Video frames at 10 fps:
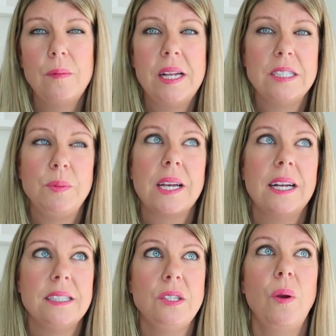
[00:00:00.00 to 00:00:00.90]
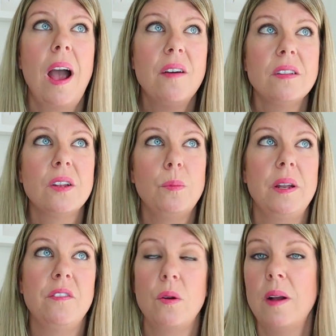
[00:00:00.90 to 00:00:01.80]
is because you have a little bit
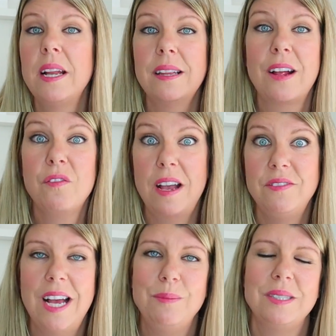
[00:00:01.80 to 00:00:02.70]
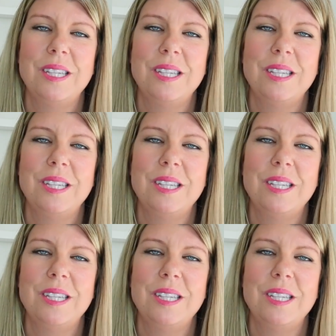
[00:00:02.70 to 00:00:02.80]
of already 5 types.